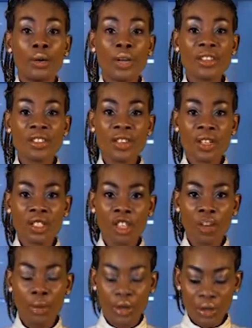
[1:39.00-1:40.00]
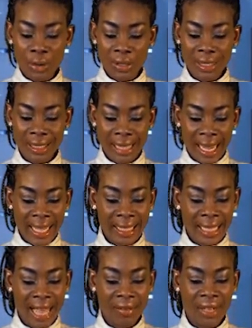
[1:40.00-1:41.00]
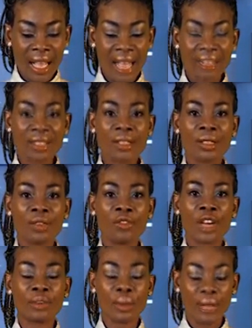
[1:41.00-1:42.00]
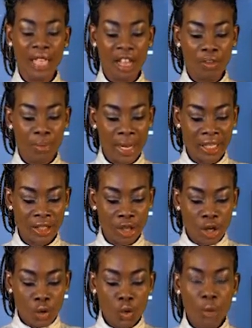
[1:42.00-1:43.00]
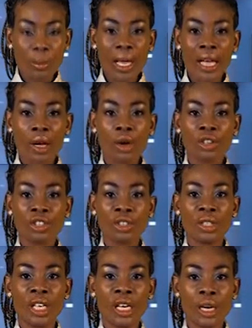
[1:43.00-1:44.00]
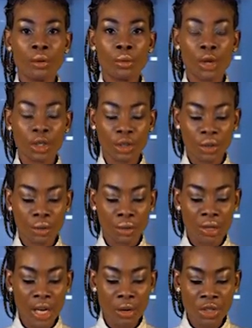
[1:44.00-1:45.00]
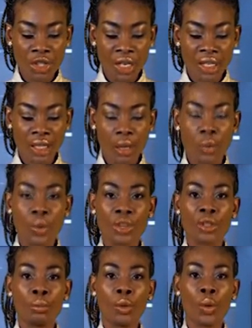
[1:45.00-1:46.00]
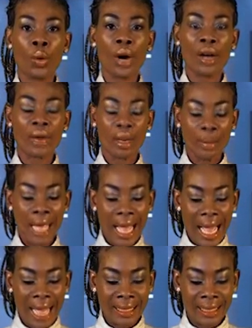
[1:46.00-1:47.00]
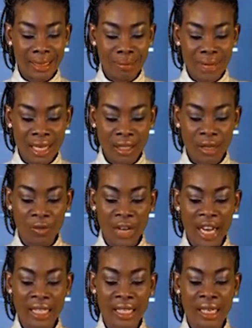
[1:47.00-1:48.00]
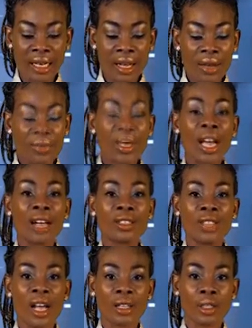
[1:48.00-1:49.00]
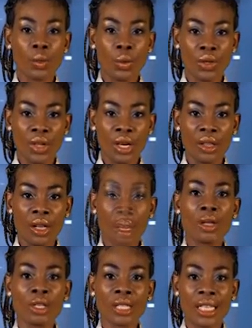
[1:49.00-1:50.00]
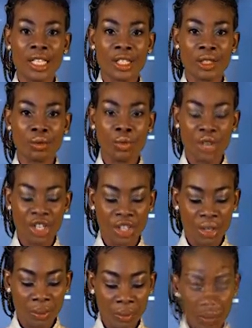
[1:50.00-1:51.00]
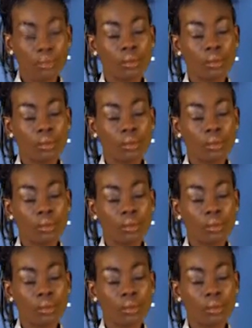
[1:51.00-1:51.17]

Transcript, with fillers: Residents of Borno State have asked the federal government to apply caution in her rush to negotiate with Boko Haram as a means of ending their attacks within the northeast region.